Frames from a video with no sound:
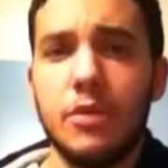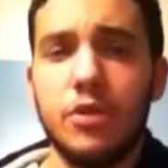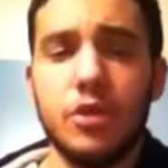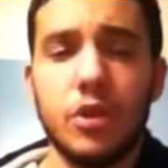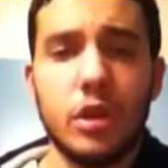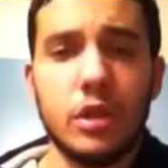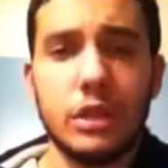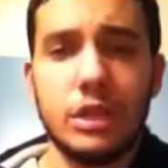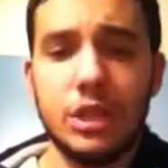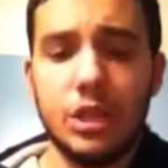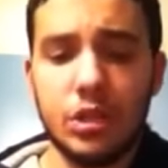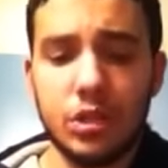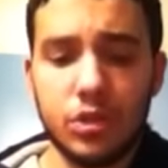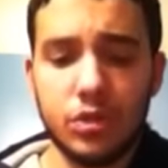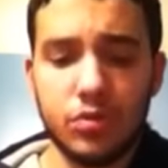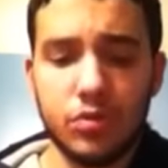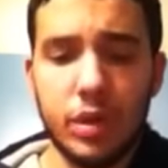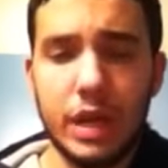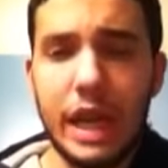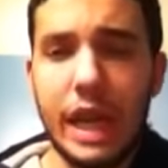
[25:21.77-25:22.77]
John
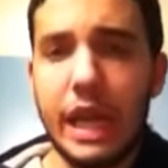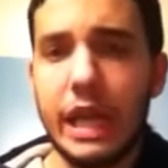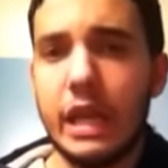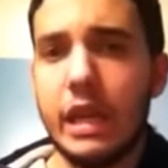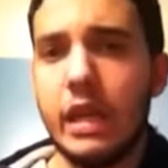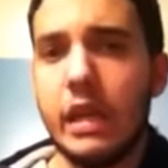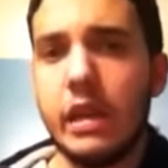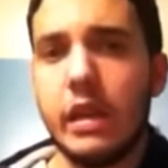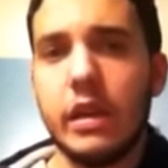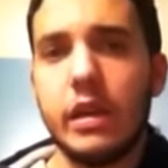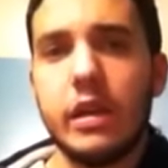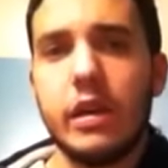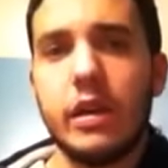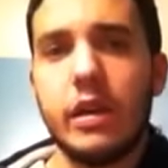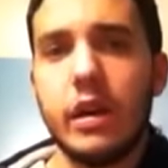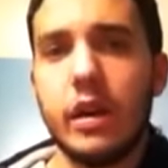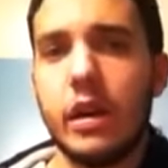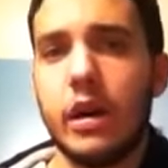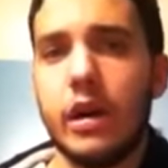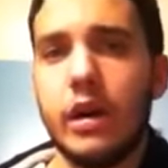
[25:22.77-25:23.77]
Cena's 380.
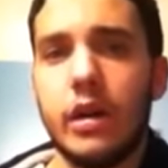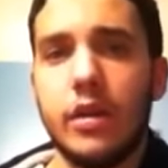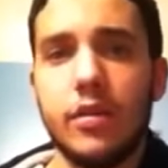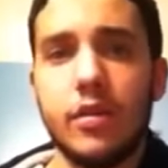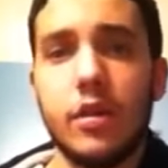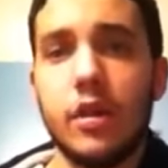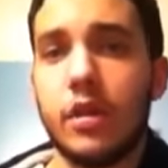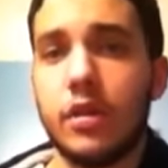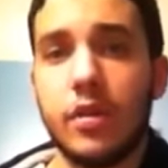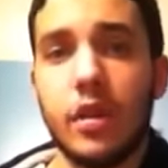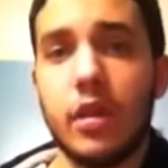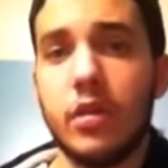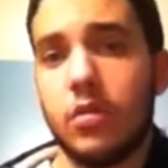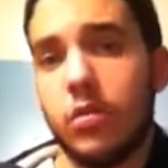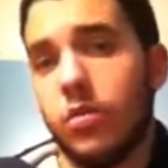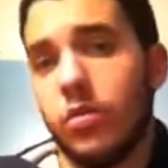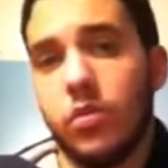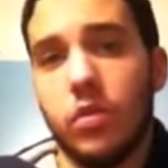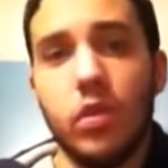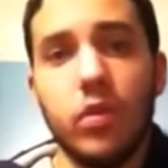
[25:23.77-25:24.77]
He's going to take
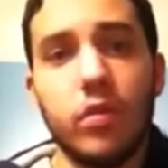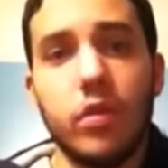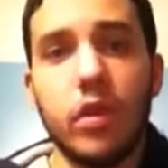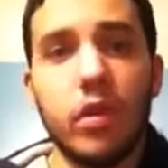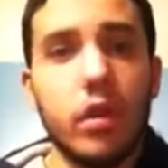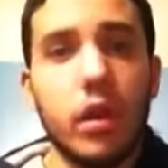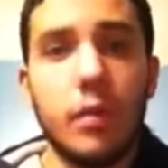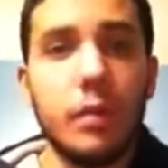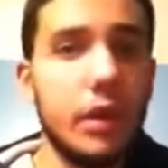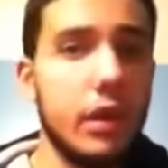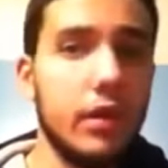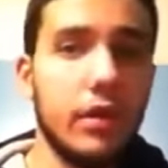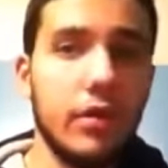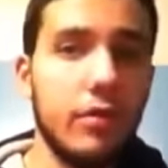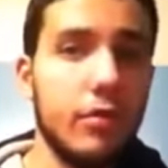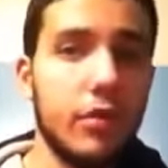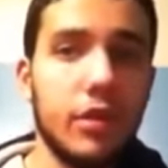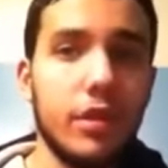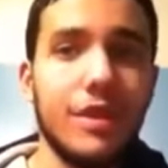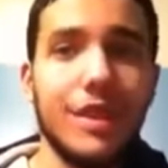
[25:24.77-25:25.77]
those over. I mean,
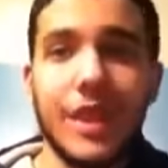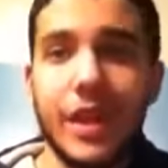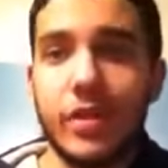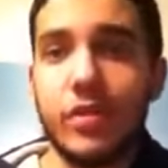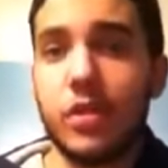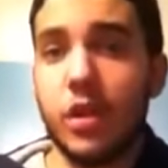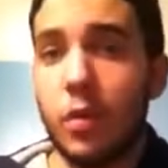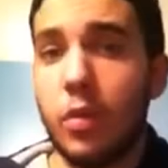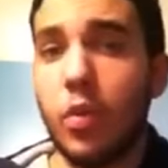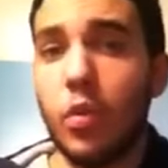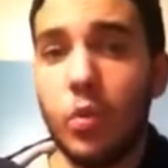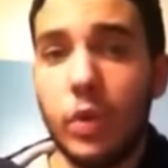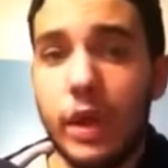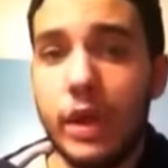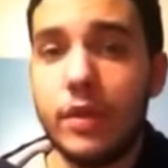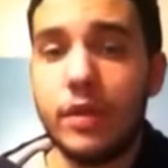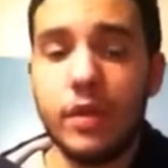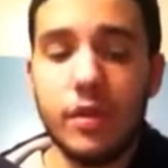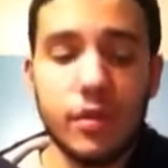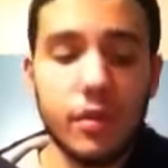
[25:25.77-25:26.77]
within the next couple
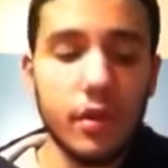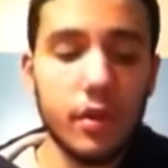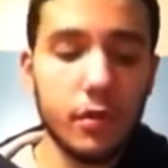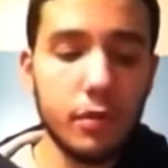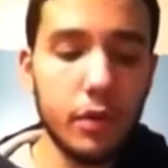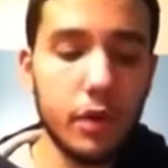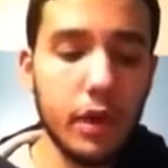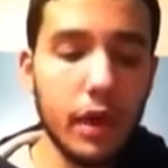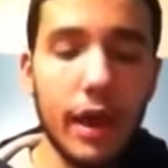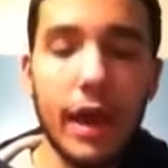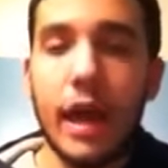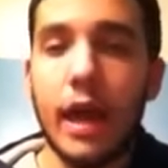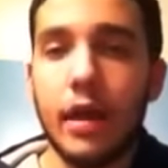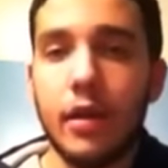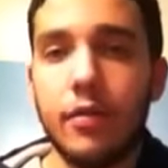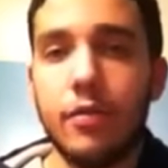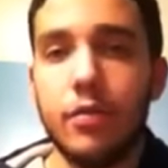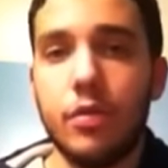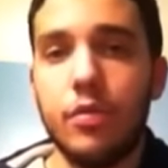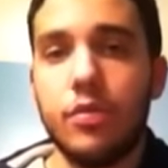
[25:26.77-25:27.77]
weeks, he's going to be
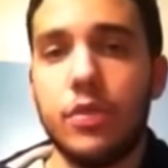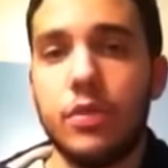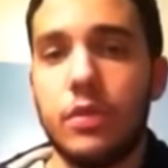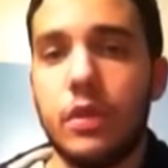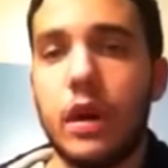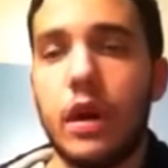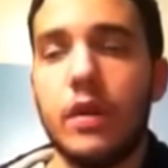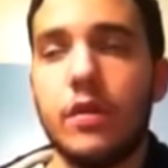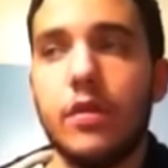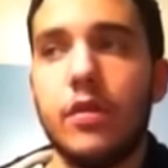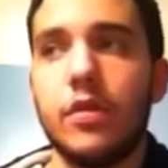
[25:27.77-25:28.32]
ahead of those two guys.